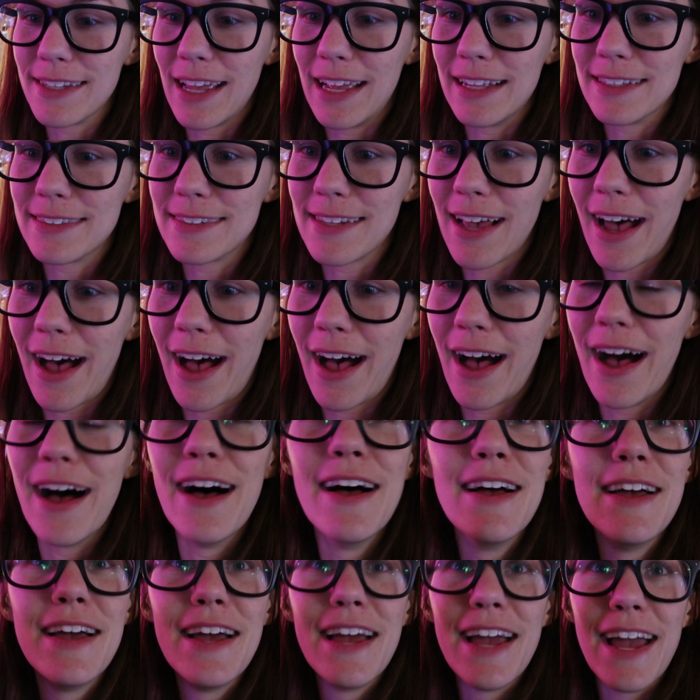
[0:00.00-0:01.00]

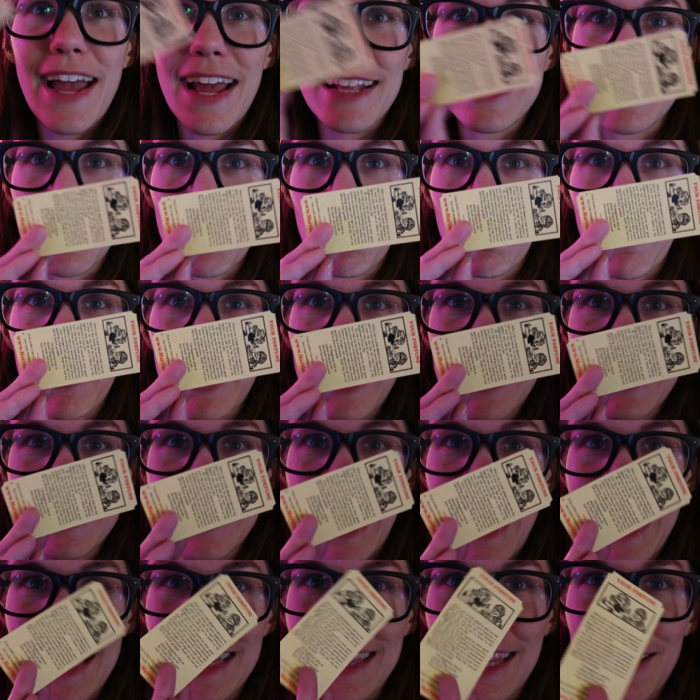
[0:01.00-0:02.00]
it's a pretty
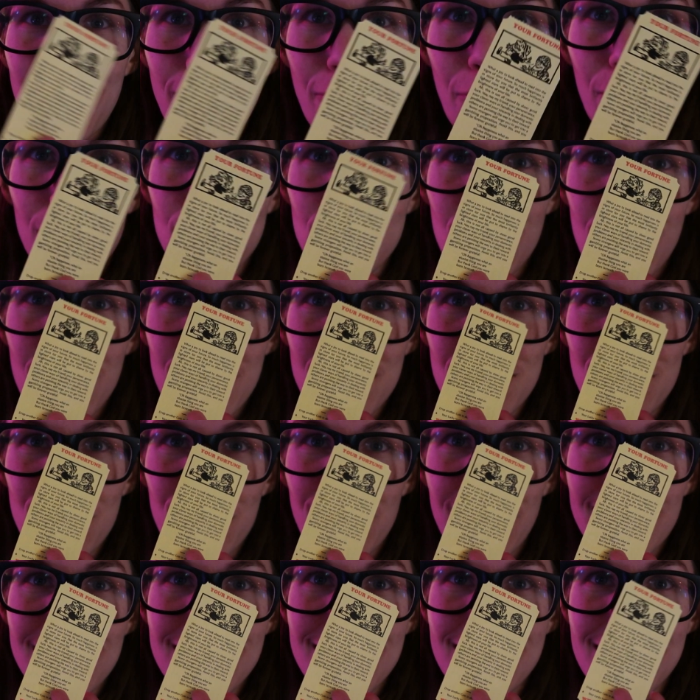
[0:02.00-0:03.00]
lengthy fortune, as
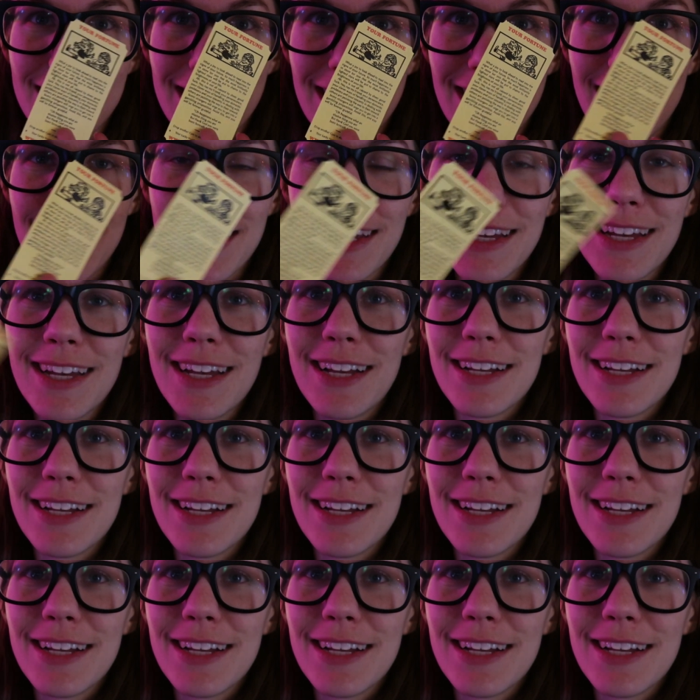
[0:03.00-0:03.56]
you can see.